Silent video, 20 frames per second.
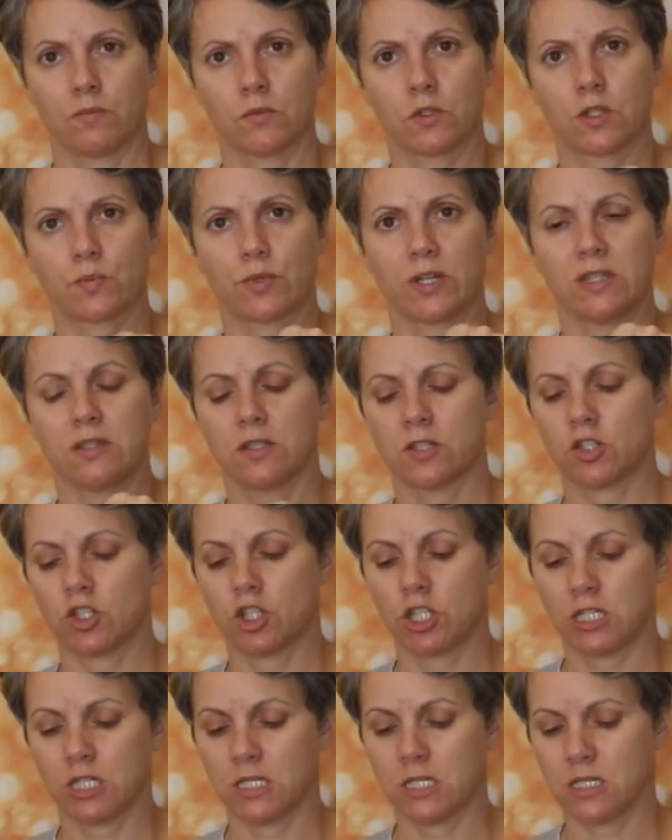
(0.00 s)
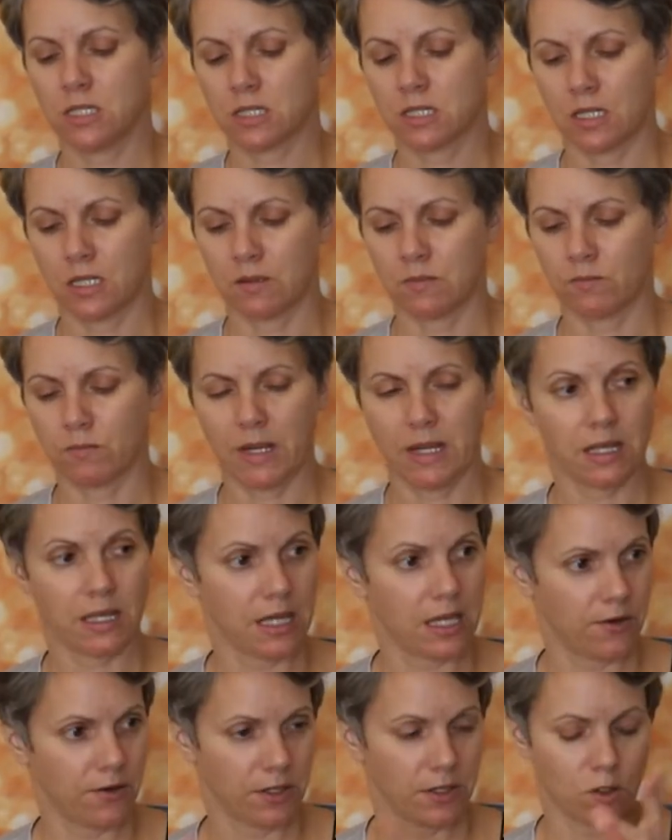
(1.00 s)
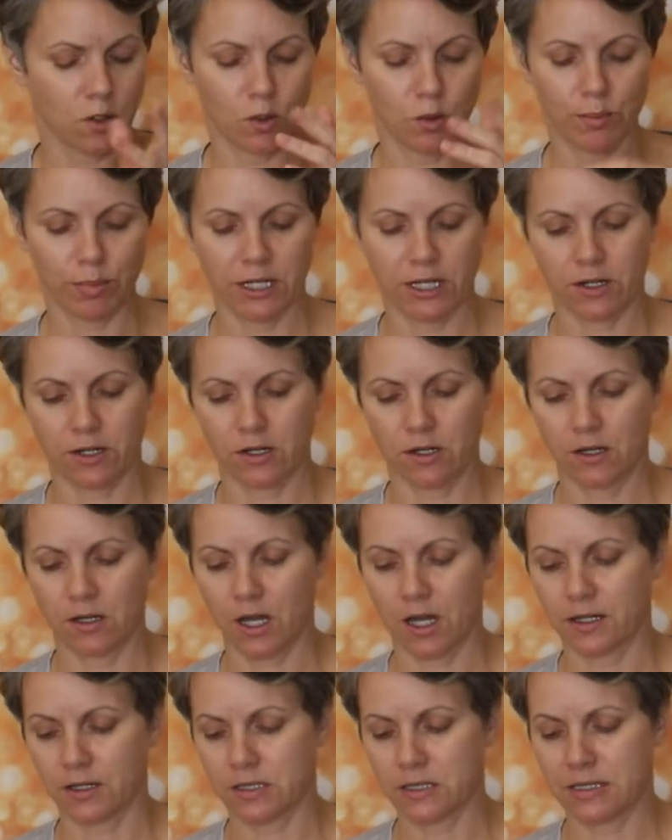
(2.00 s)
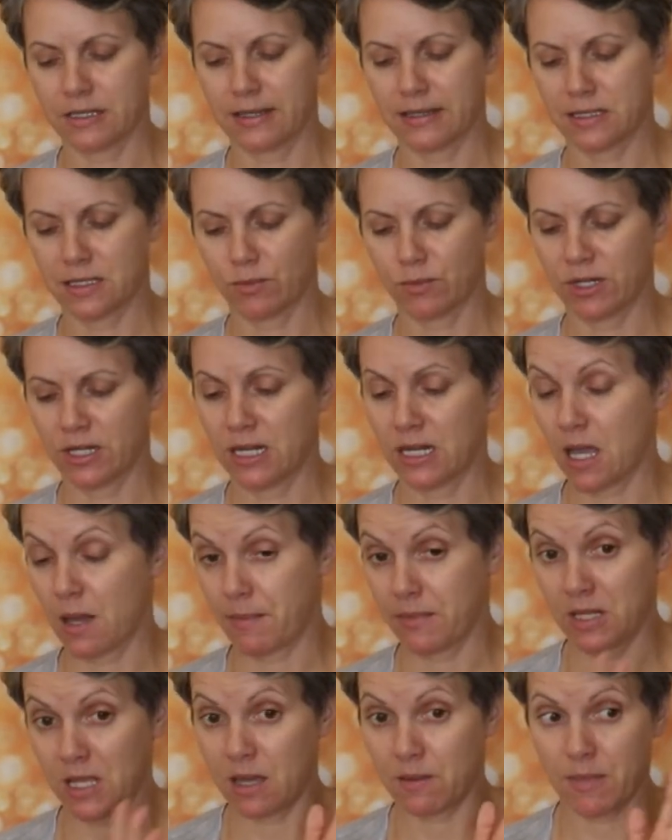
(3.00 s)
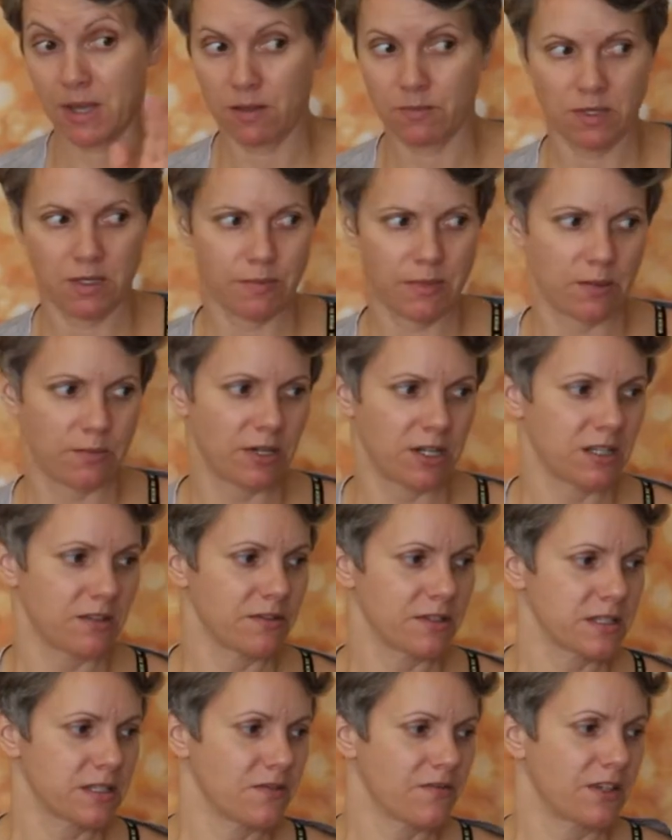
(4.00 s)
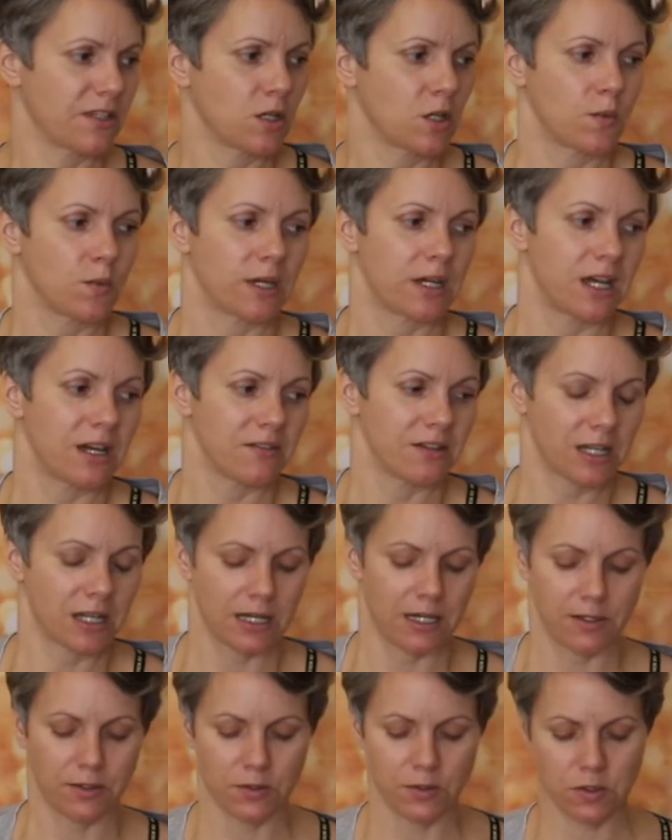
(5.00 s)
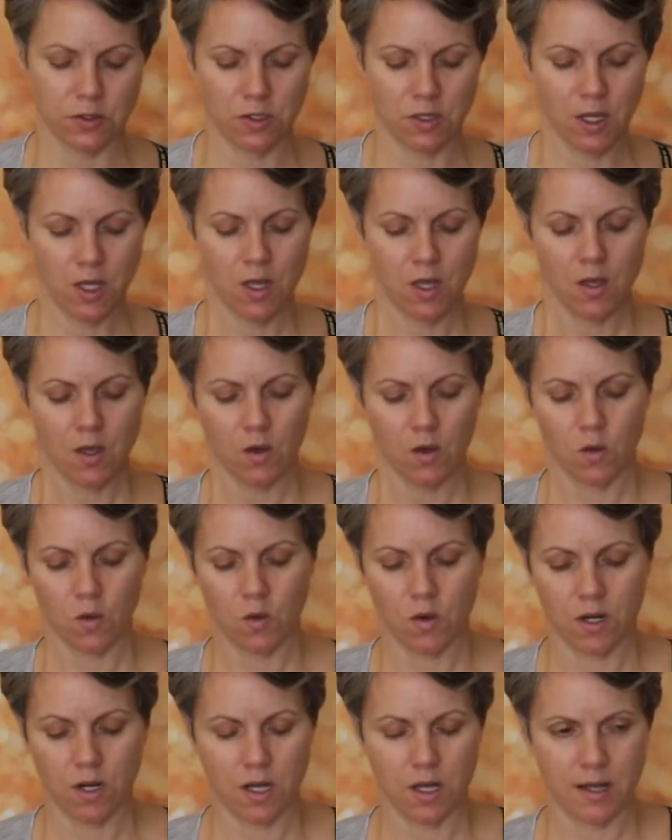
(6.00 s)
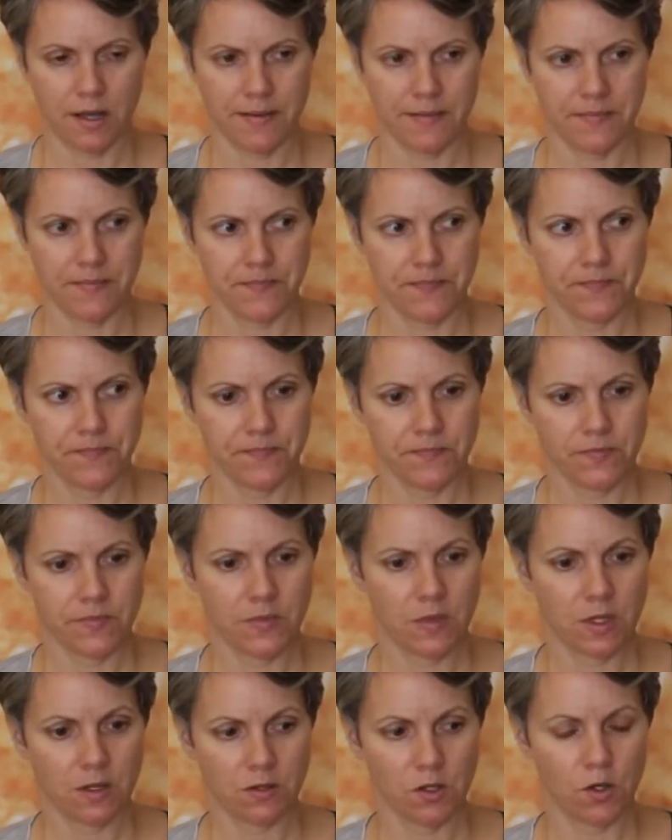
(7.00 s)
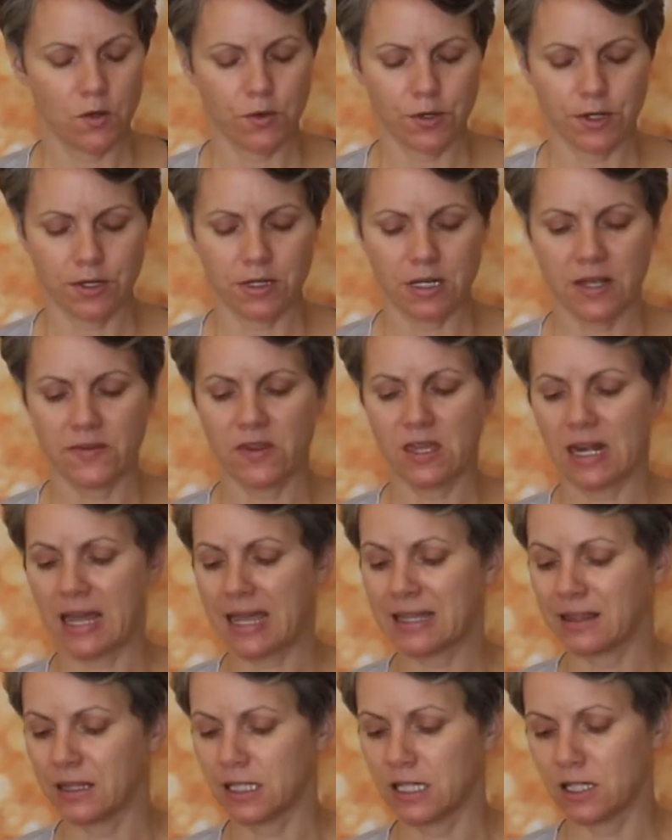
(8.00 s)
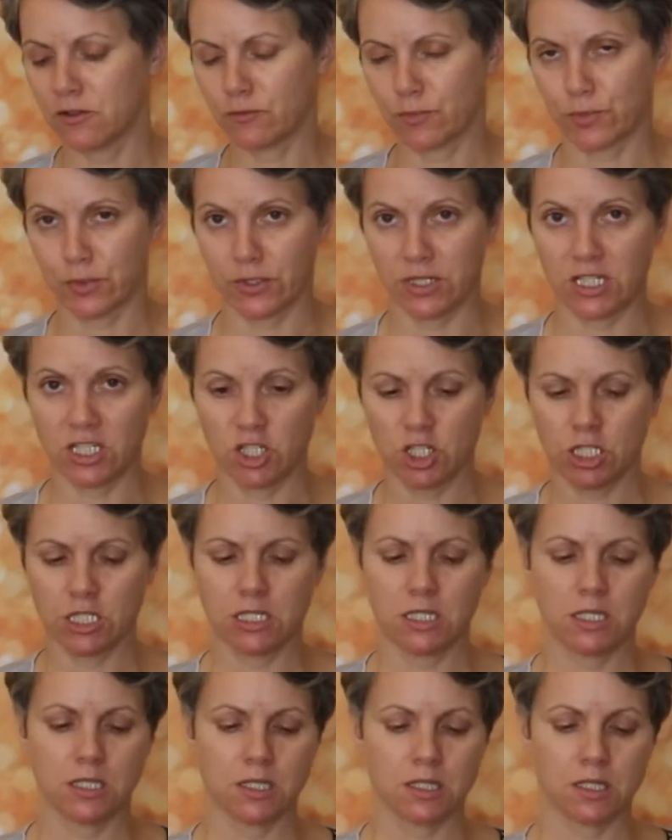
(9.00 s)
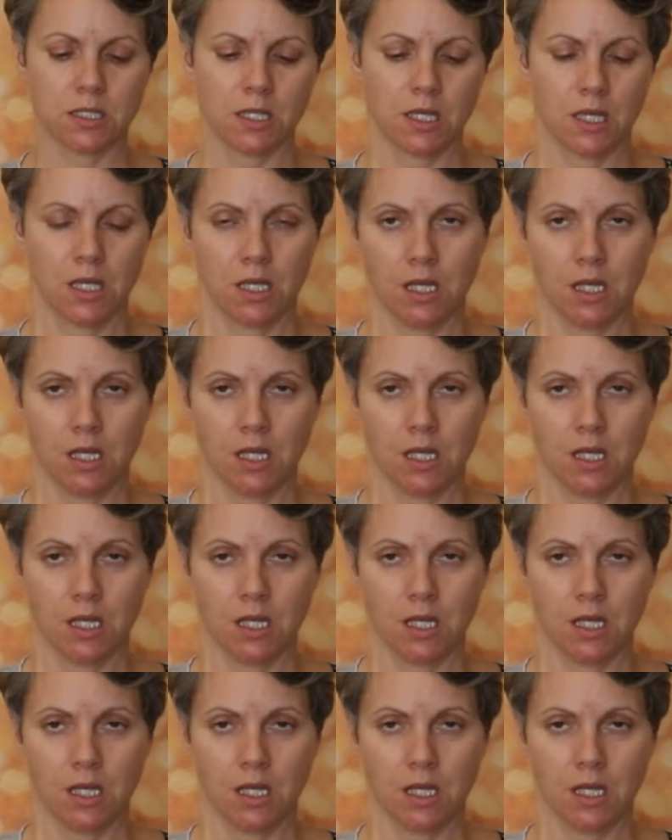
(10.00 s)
spread this cheese and my Kerrygold butter on a slice of bread, and that might be my breakfast if I don't want avocados or yogurt. And then I love brie cheese.